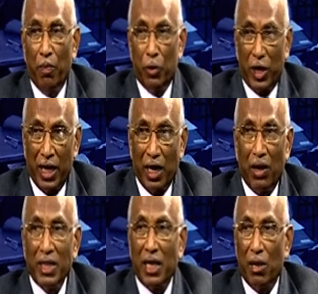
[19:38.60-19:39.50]

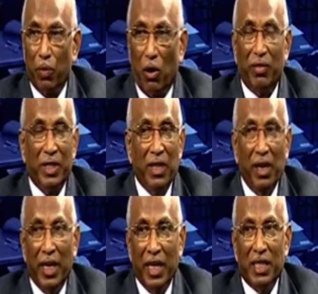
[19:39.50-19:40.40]
technological prowess
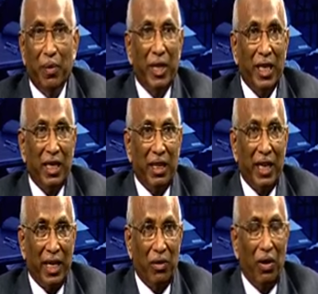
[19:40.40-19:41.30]
in semiconductor
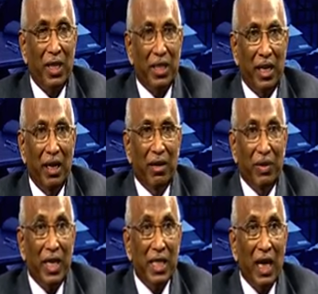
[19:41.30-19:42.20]
technology
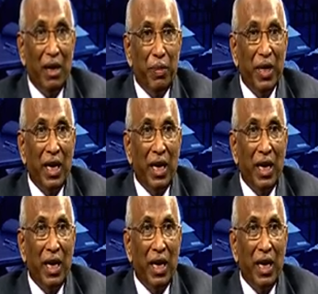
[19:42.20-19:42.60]
that is helping